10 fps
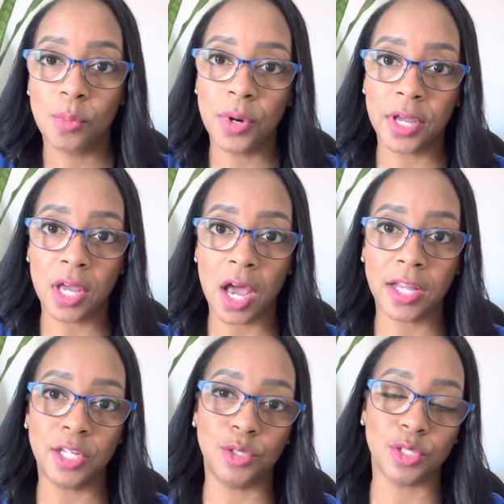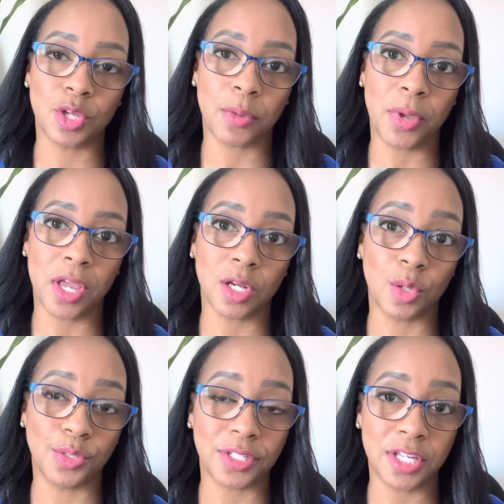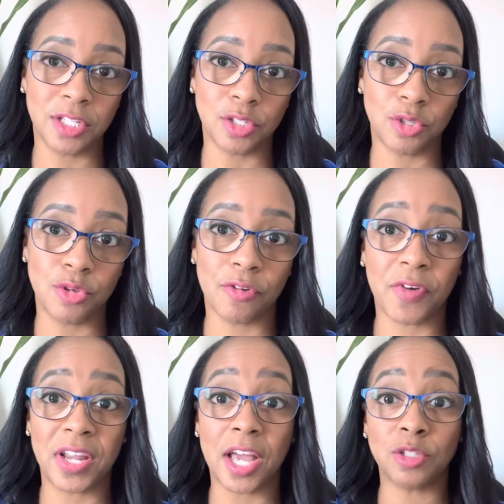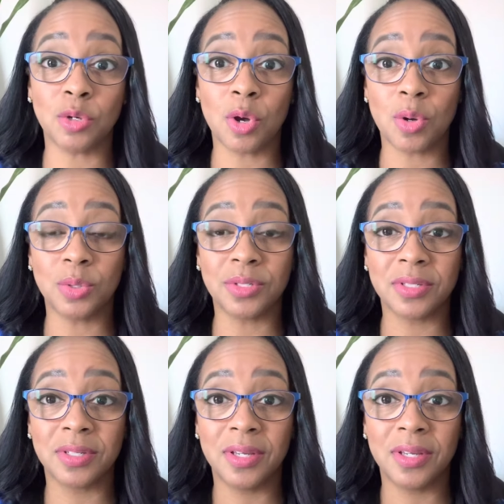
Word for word: But I need you to start paying close attention to your financial goals